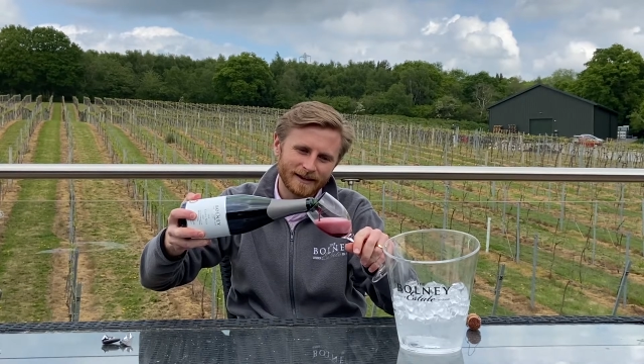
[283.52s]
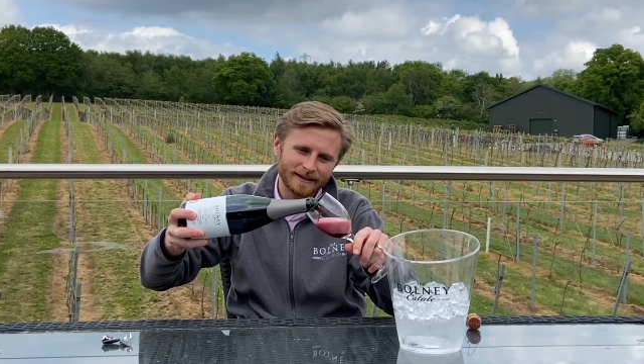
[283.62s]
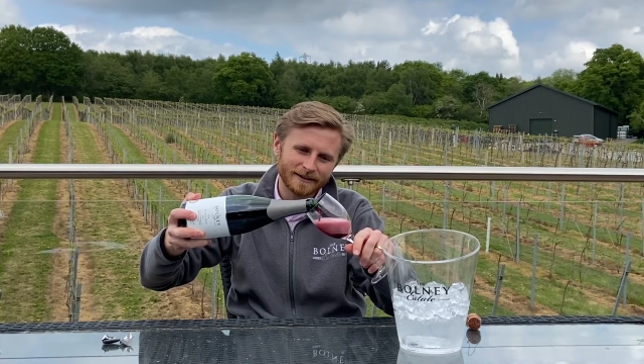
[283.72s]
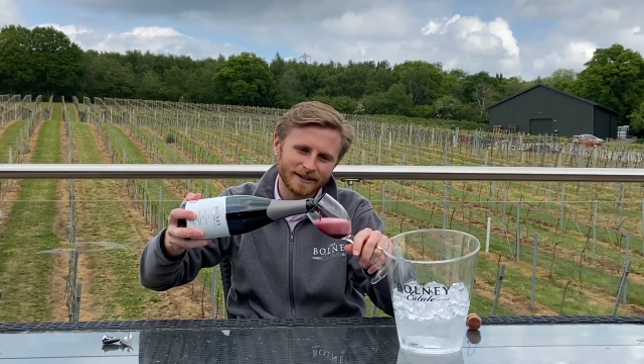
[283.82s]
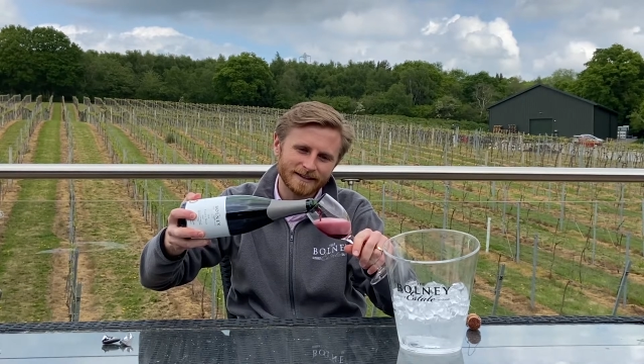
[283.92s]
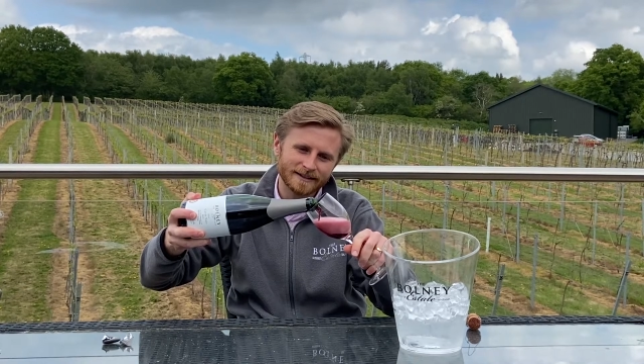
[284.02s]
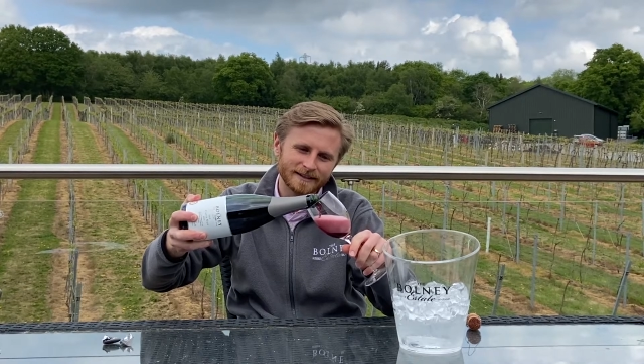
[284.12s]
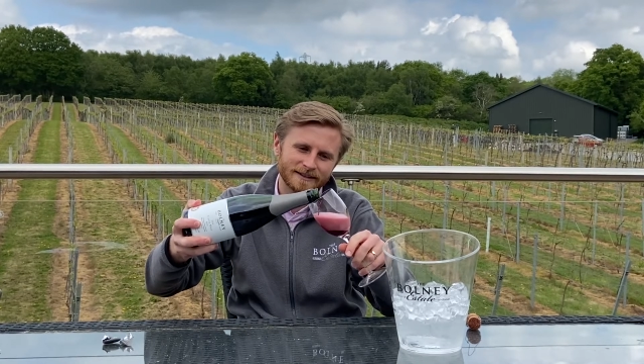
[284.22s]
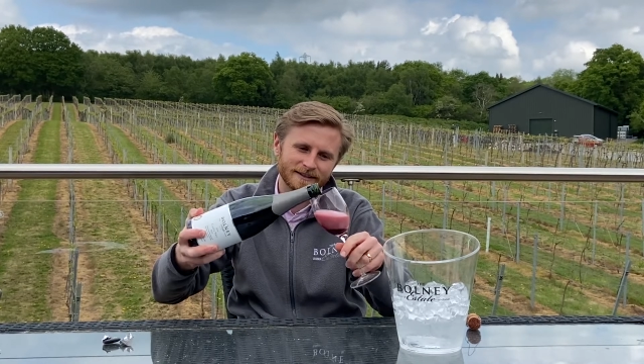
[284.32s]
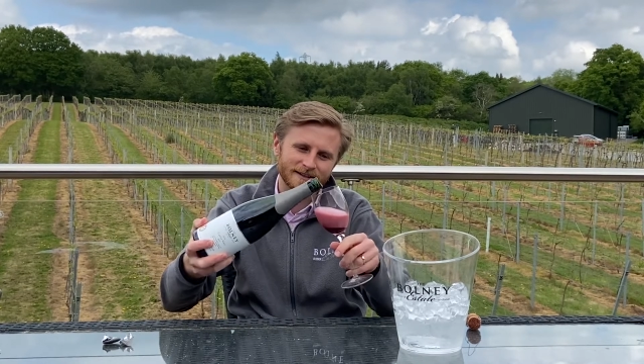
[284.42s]
So as I said,
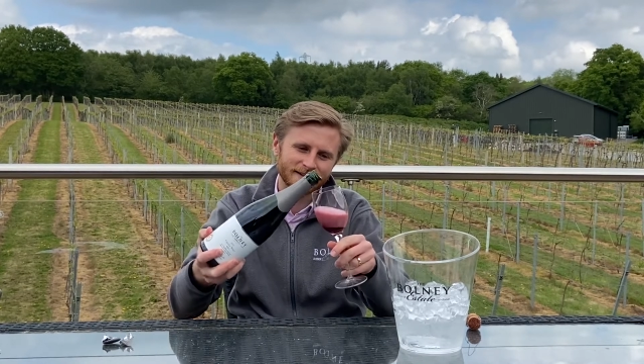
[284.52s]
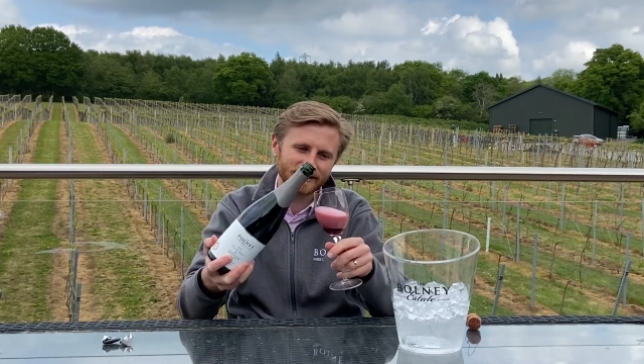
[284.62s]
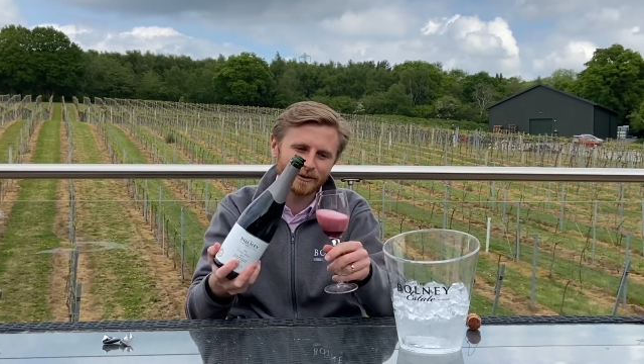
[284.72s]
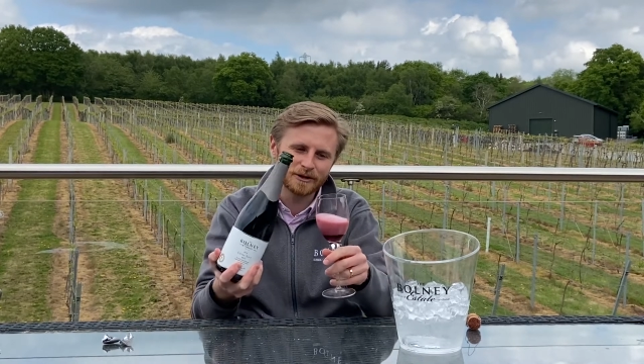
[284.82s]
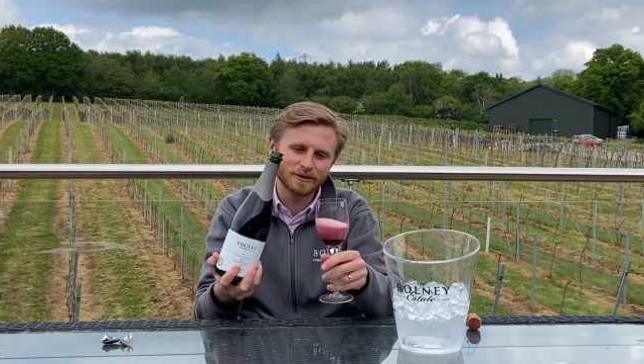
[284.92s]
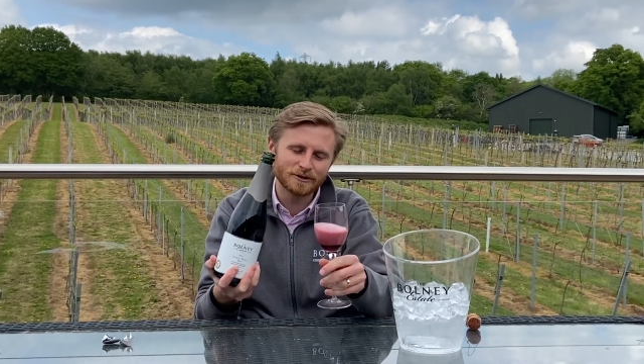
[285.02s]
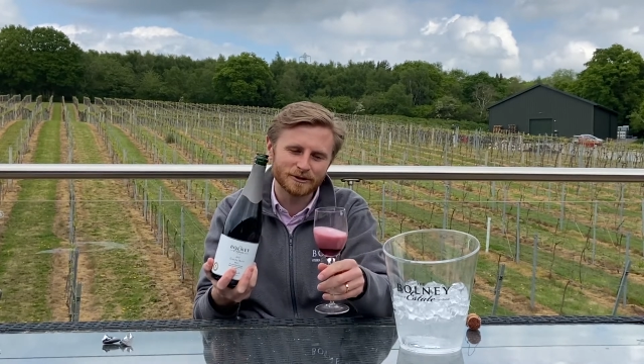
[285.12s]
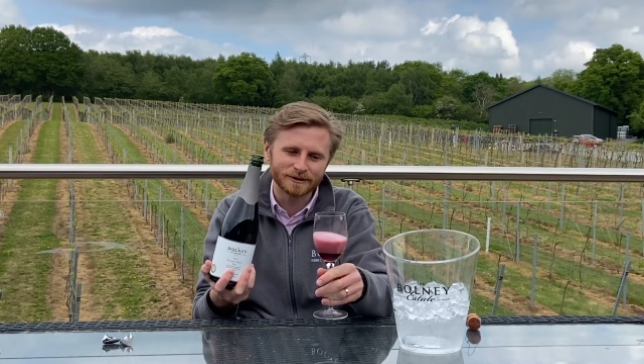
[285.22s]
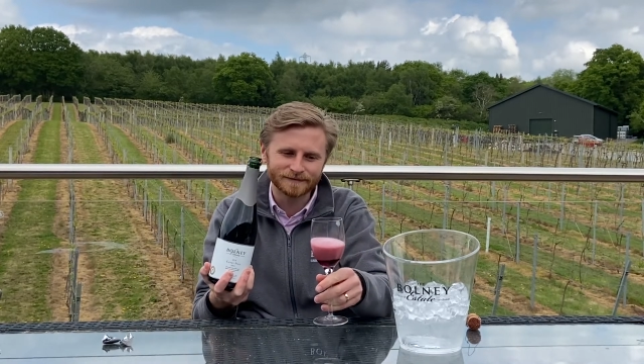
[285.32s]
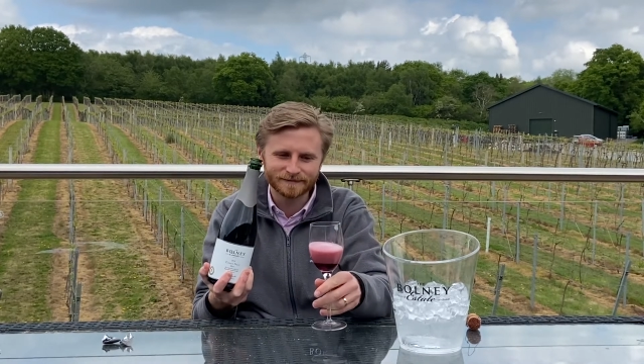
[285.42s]
it's so
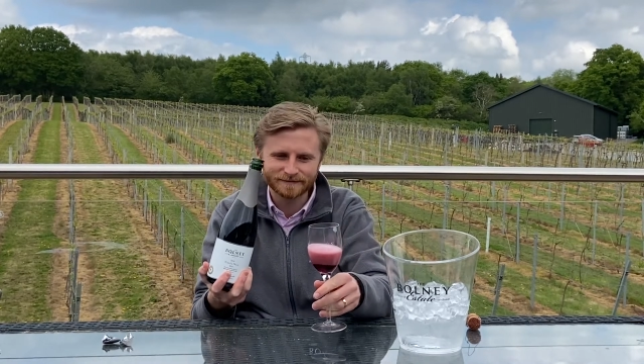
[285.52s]
unusual.